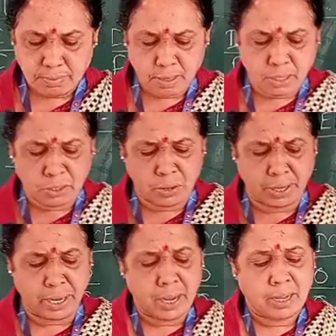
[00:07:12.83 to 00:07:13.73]
Sorry,
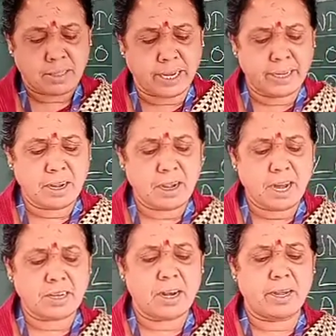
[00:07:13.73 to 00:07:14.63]
the
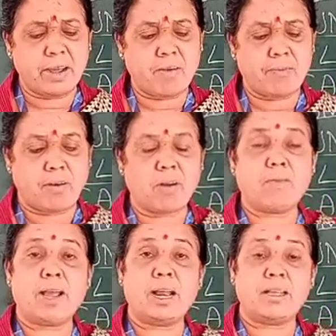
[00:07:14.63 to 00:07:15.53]
International Day of
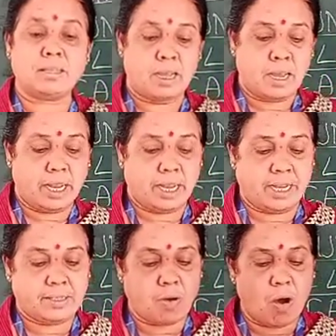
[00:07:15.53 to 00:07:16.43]
Non-Violence
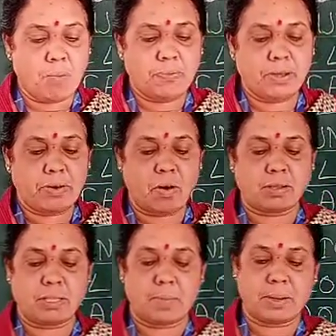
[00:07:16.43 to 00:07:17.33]
is observed
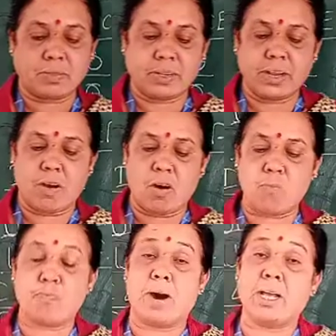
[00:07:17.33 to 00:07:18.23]
on the birthday
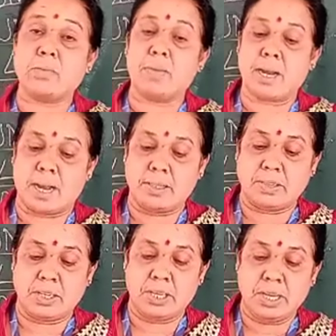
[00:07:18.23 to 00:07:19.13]
of Mahatma
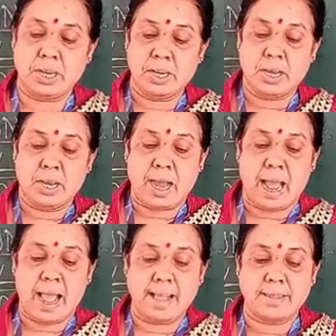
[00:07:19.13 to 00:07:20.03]
Gandhi
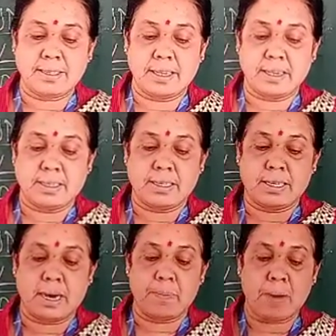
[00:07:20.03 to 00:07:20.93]
as
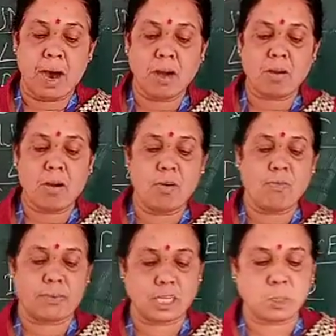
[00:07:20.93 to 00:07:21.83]
a mark
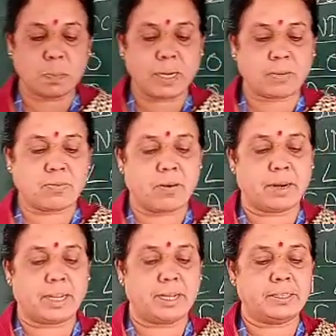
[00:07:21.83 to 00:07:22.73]
of respect
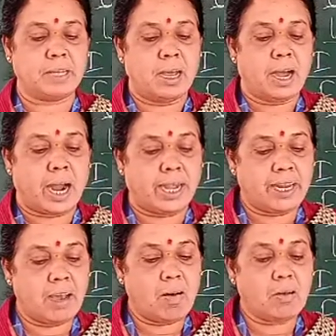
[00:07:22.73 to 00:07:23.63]
for his
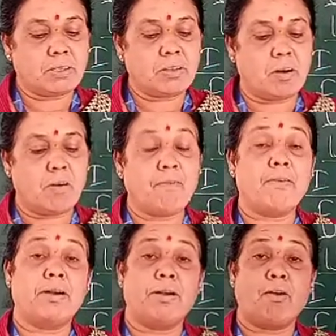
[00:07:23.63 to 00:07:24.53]
ideology
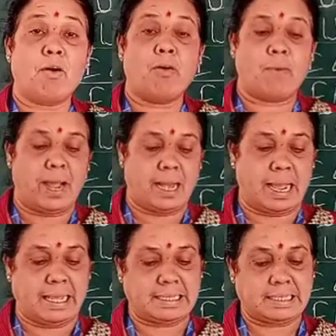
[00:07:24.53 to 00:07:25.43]
of
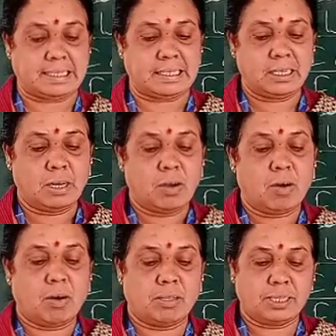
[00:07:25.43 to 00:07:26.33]
non-violence.
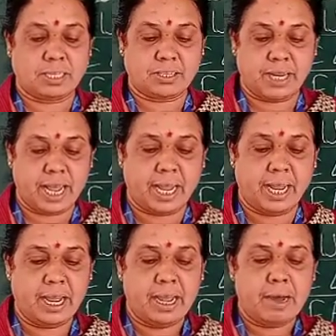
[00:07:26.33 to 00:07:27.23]
On this
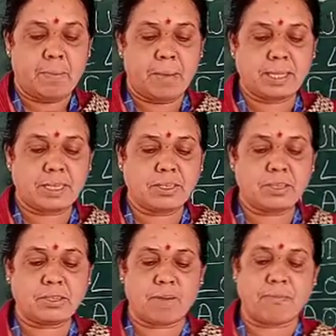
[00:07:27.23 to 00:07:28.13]
day,
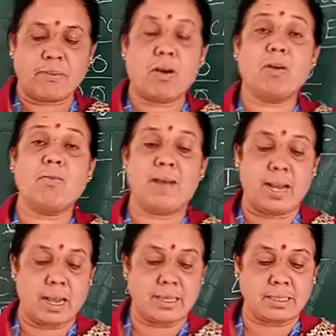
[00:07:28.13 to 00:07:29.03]
messages of
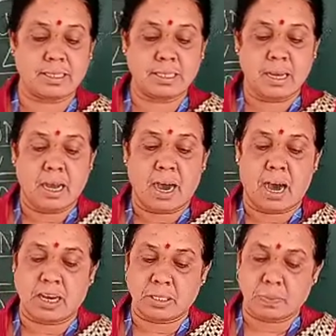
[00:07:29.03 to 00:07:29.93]
non-violence
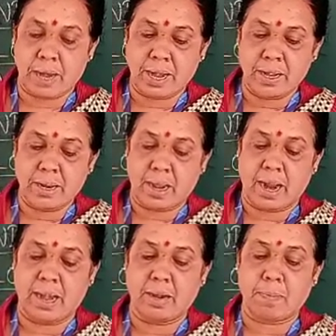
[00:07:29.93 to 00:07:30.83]
are spread
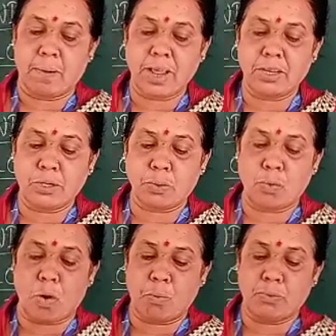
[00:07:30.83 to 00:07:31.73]
and pledged
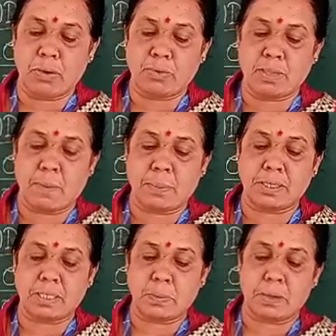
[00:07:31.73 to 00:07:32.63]
to observe the
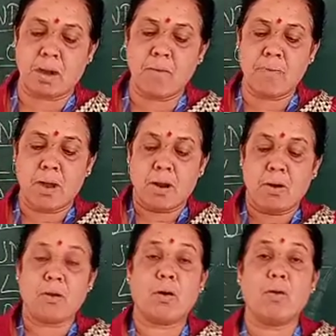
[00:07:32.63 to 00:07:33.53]
principle
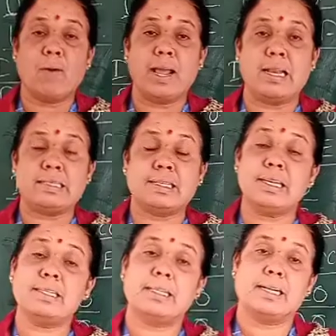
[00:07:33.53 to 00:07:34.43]
of non-violence
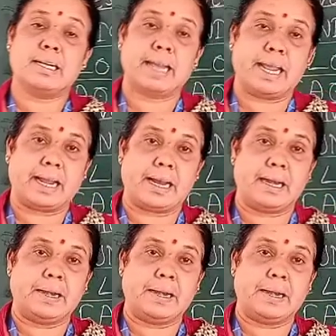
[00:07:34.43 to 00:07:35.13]
is taken.